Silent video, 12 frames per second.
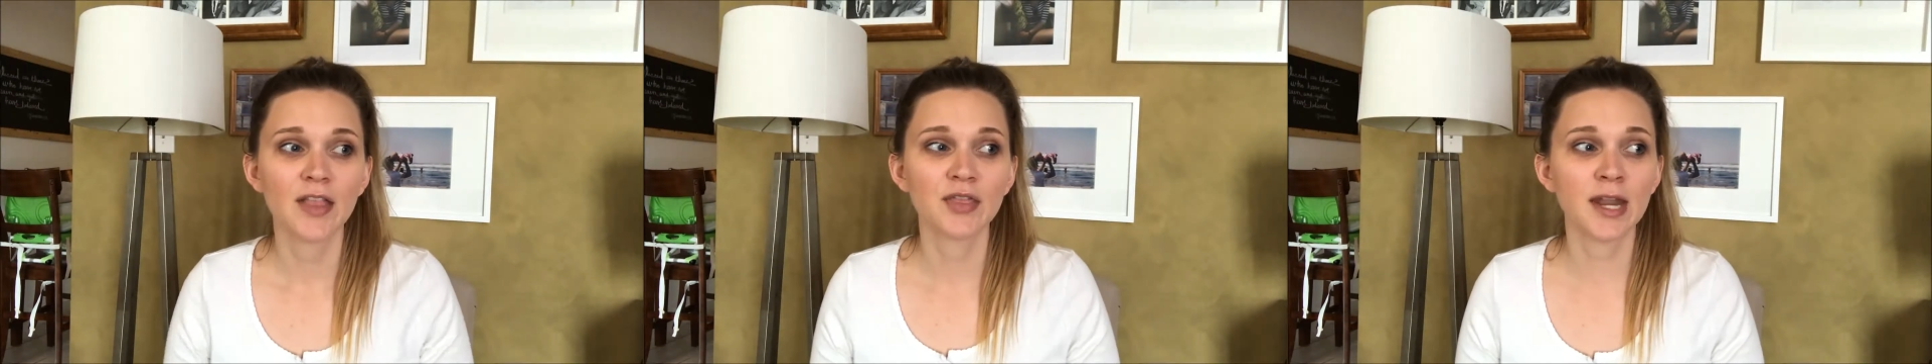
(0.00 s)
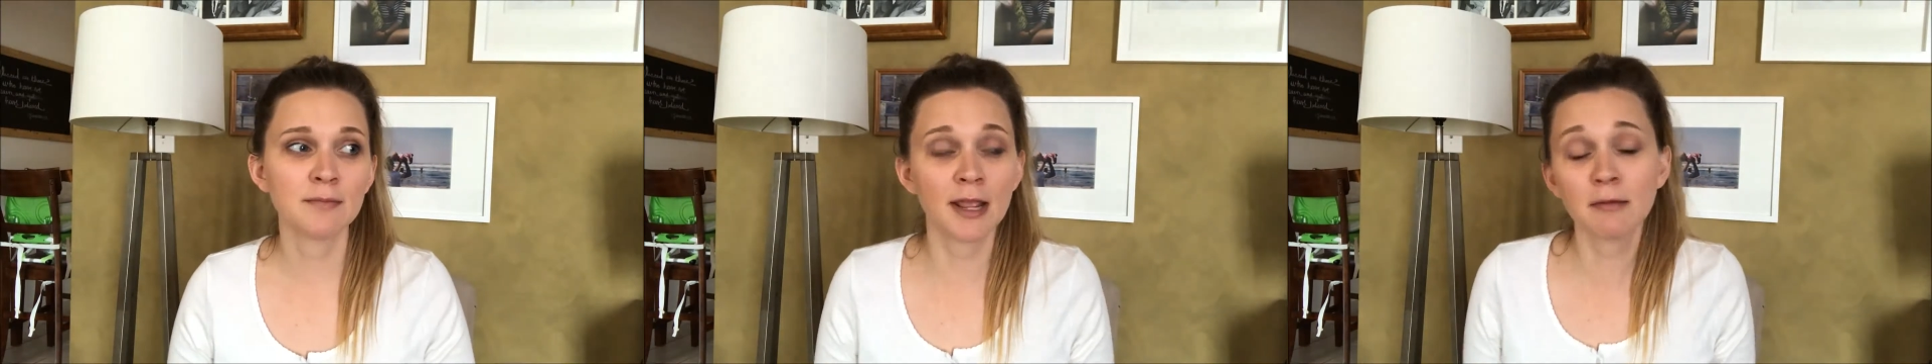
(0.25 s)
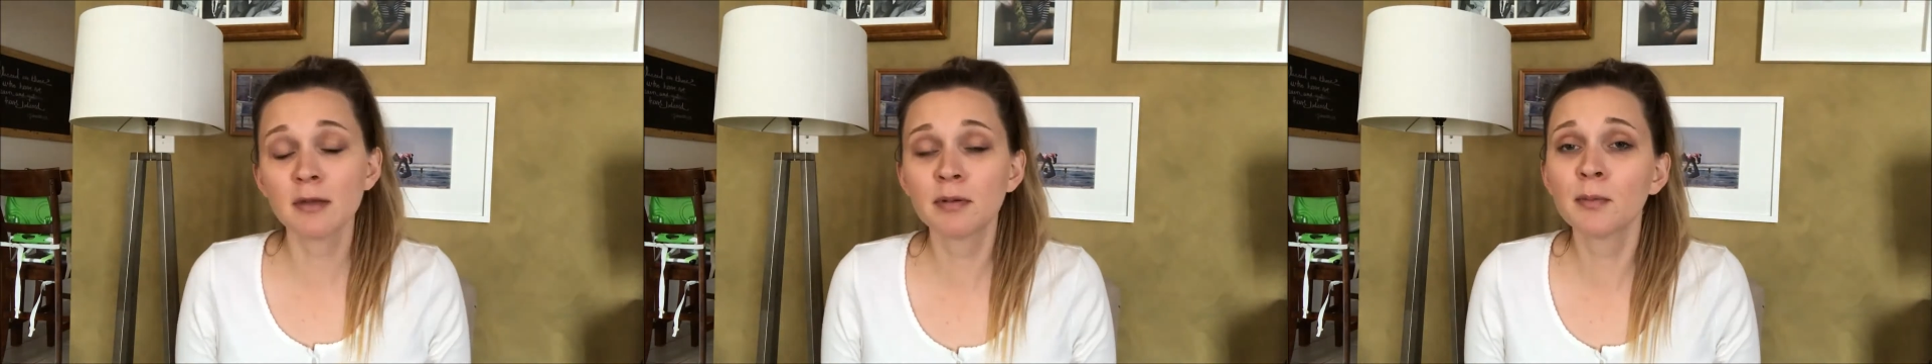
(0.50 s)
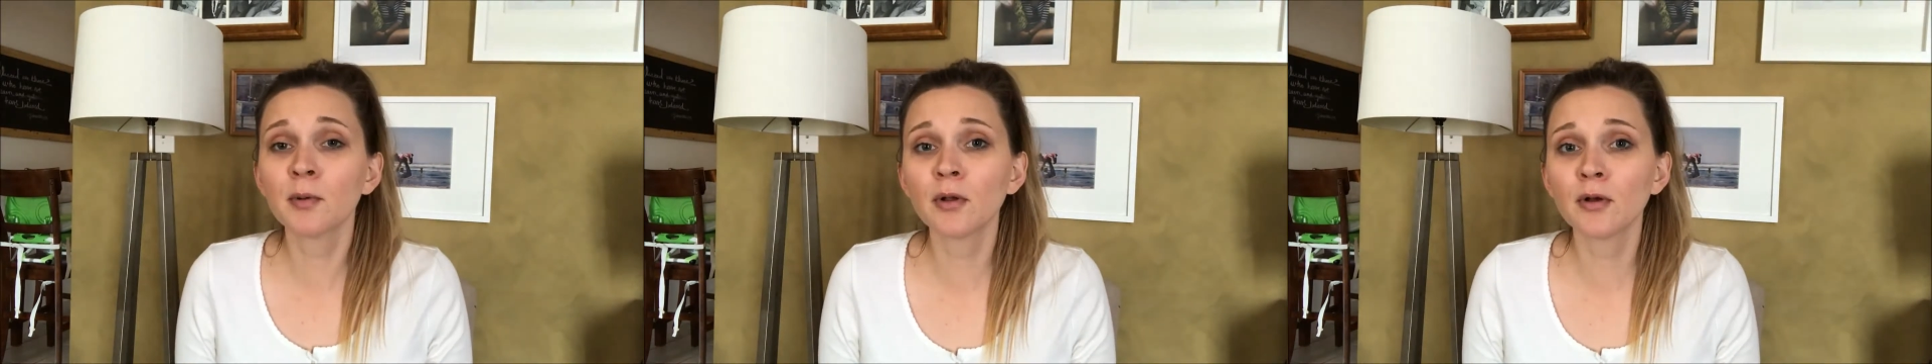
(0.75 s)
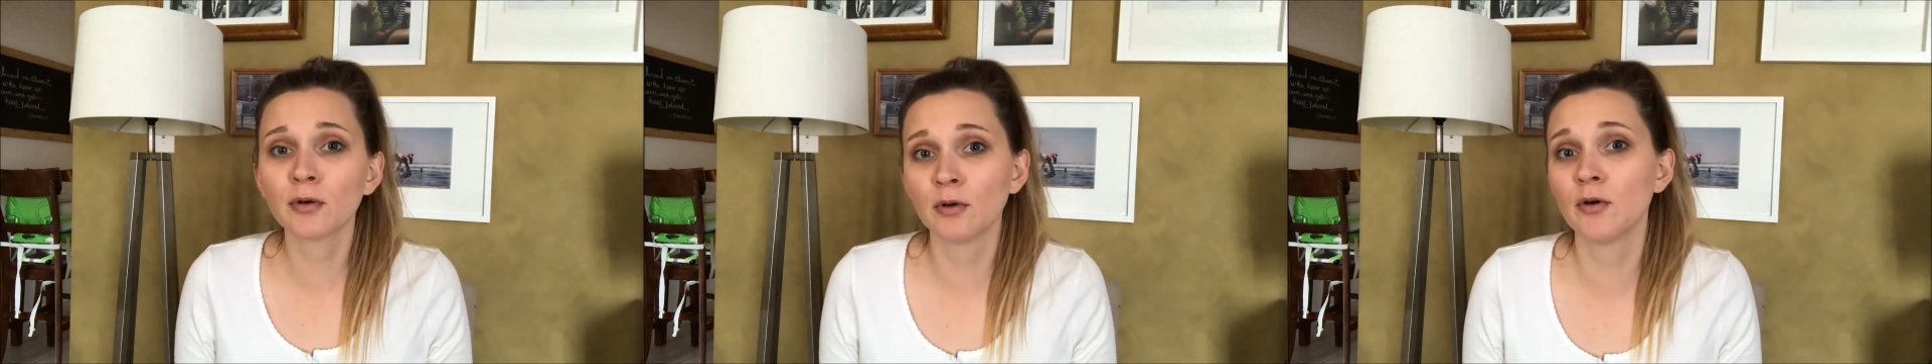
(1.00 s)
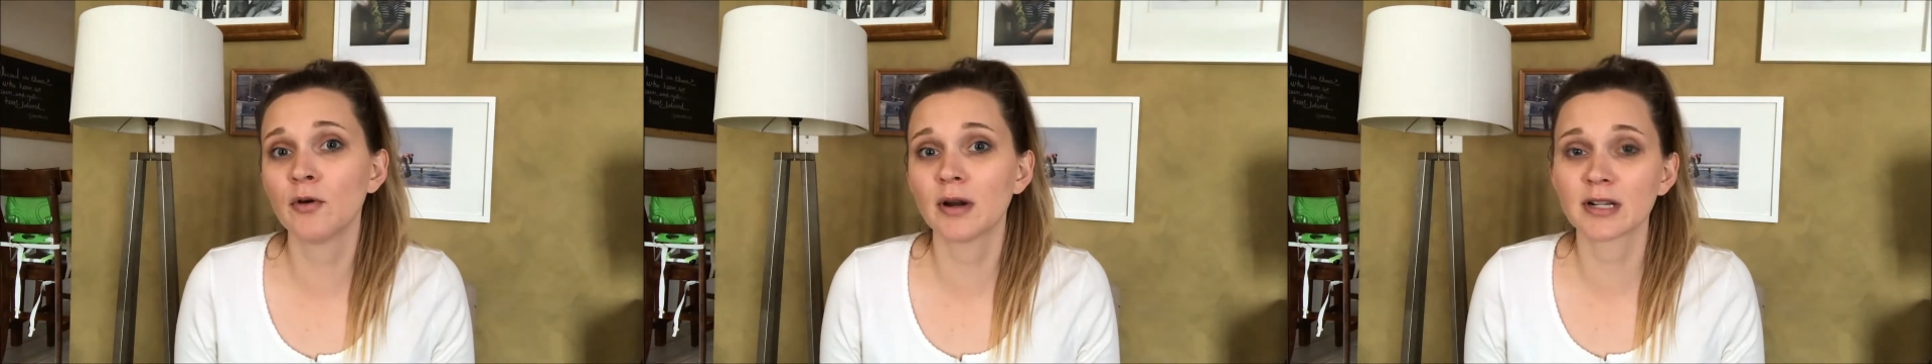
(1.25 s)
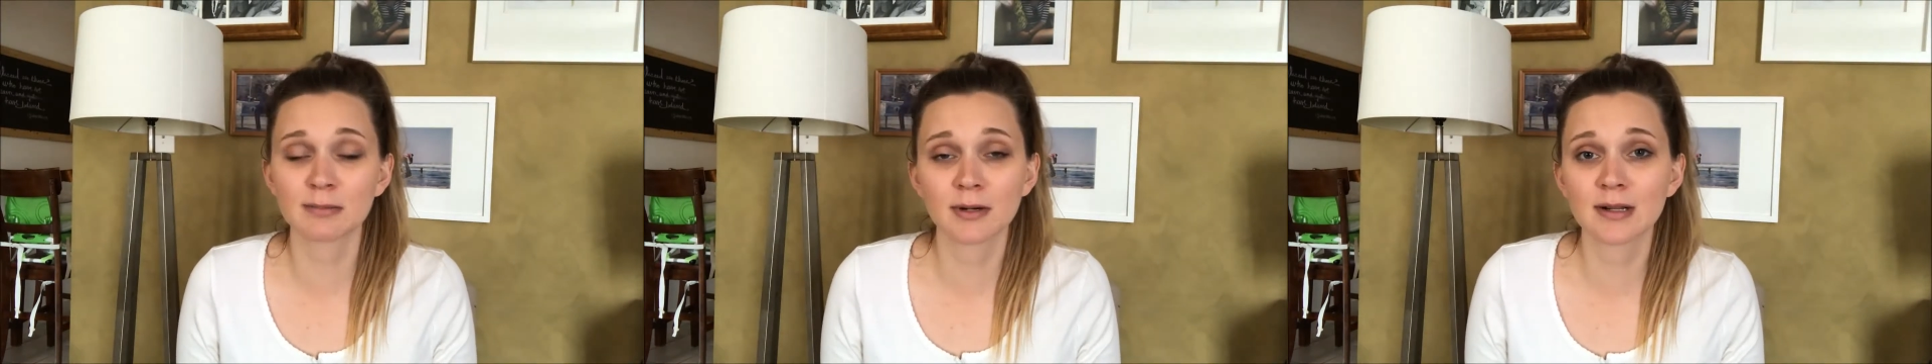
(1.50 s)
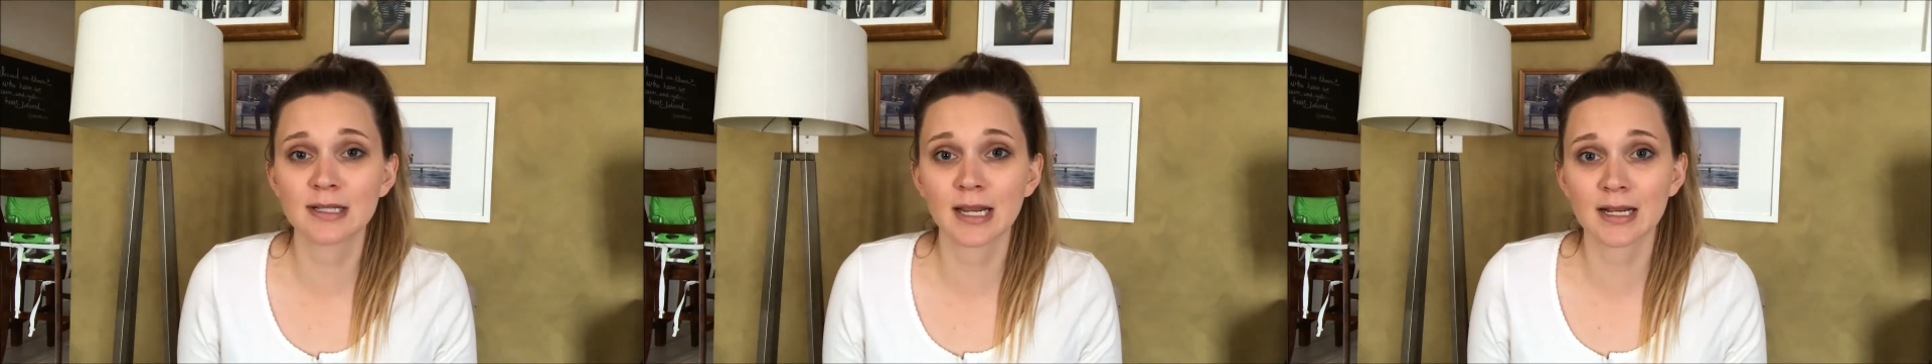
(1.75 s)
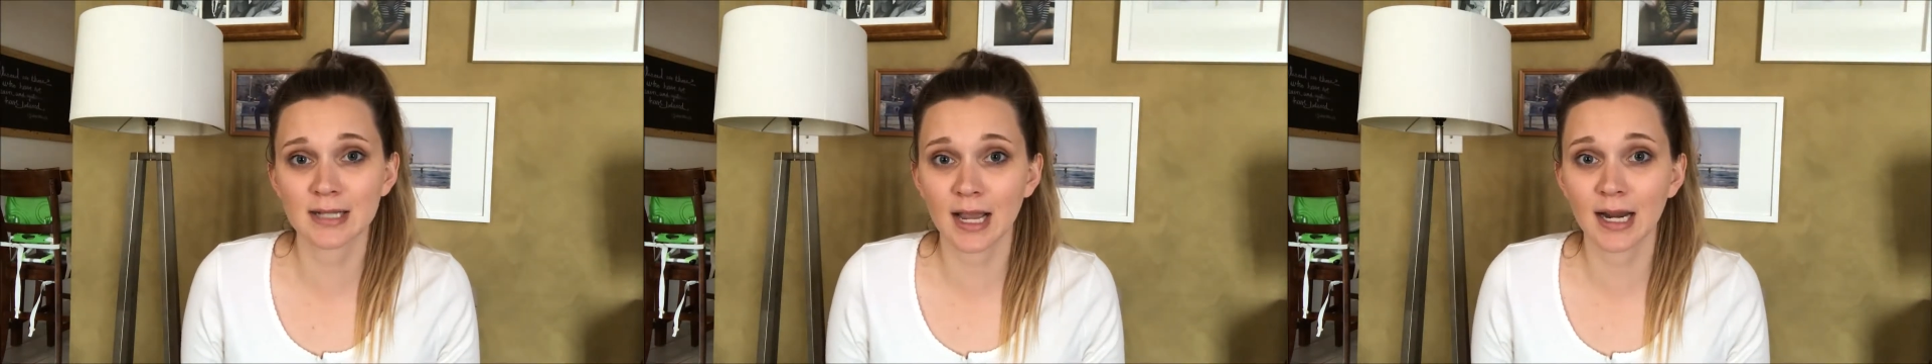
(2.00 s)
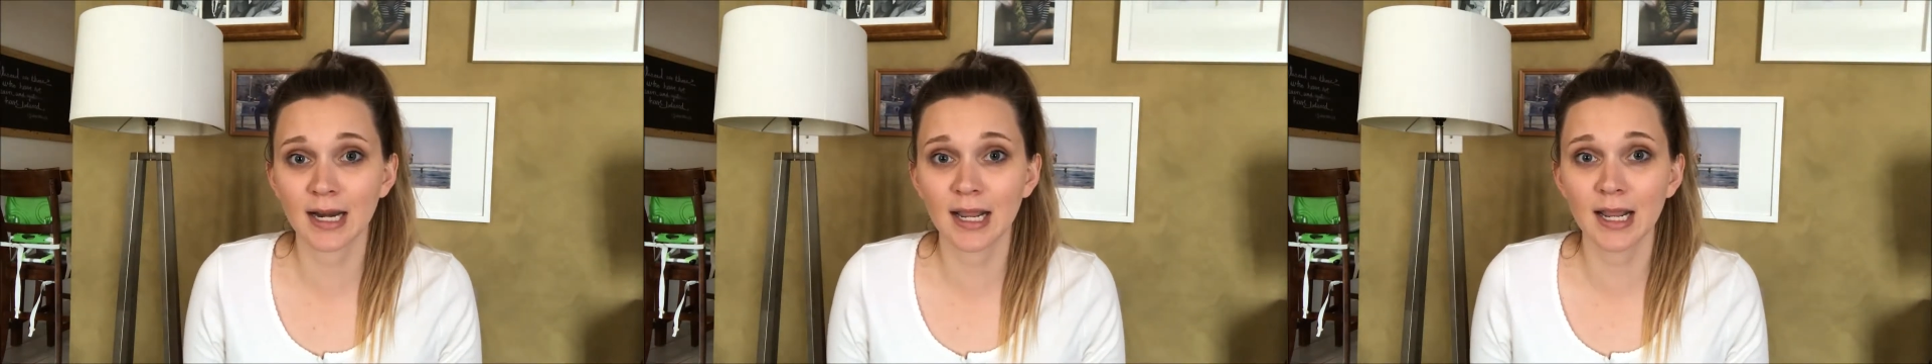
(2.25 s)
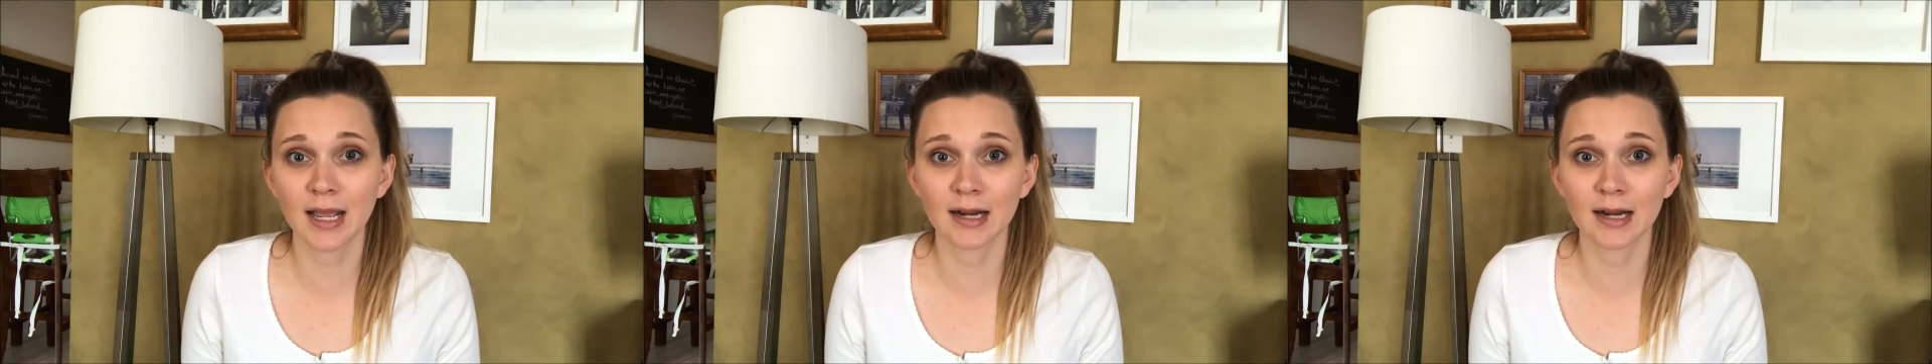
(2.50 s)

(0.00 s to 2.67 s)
then maybe people who are experiencing anxiety